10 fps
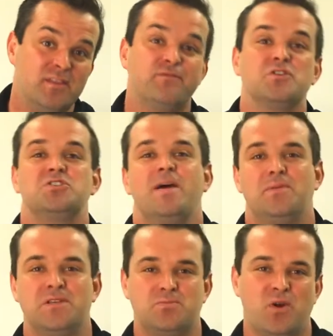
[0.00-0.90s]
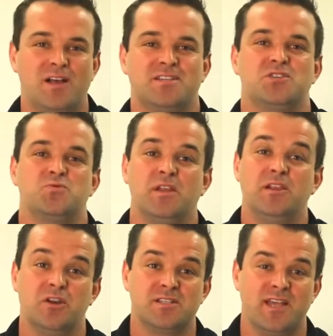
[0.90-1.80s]
the first step of this process really
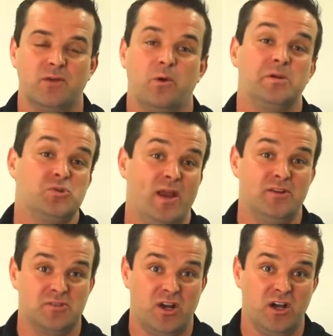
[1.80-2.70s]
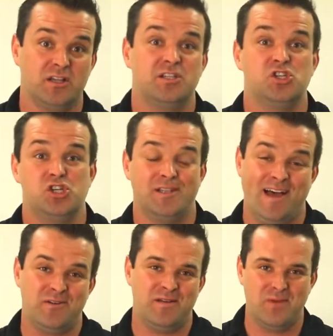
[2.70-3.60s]
looks like, where we train your dog to chill
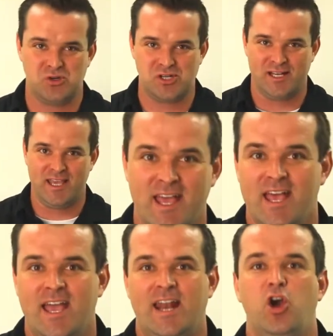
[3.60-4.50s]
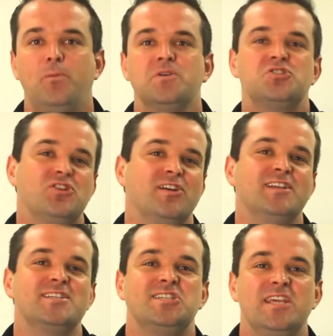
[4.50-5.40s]
out emotionally. And I hope you're starting
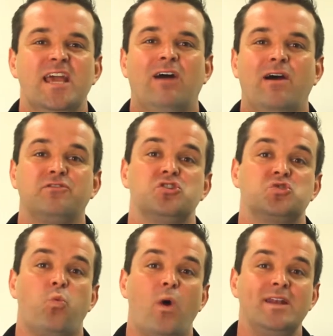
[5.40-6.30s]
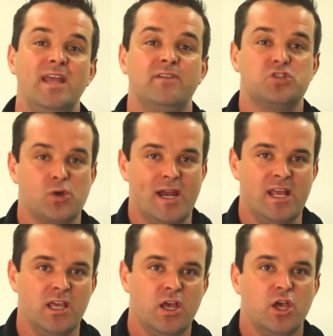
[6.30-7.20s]
to see how after just one day of
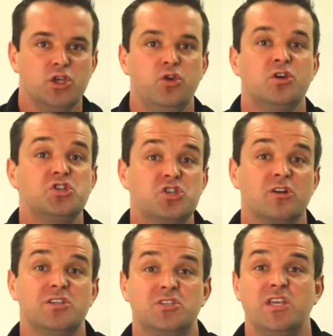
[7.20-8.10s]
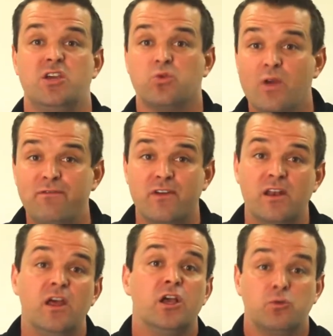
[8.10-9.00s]
training, you could start to see
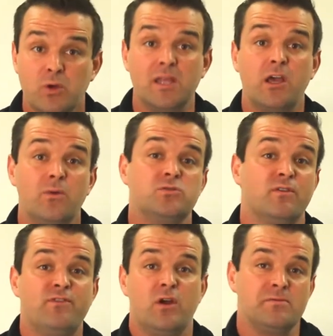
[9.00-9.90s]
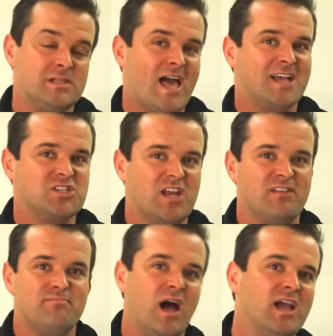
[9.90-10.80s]
Griffin really go into a very relaxed state
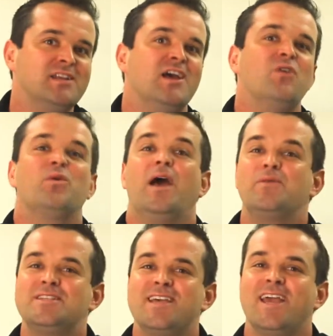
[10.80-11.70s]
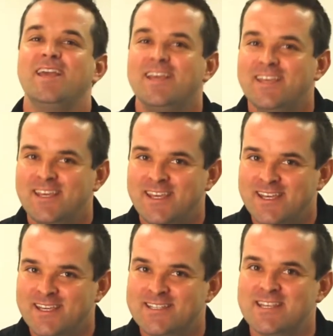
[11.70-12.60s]
of mind when I would say,
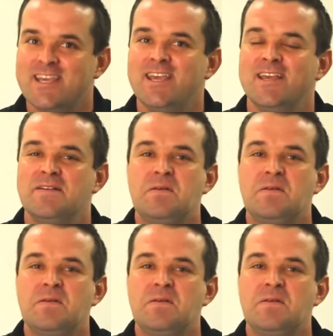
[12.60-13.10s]
easy.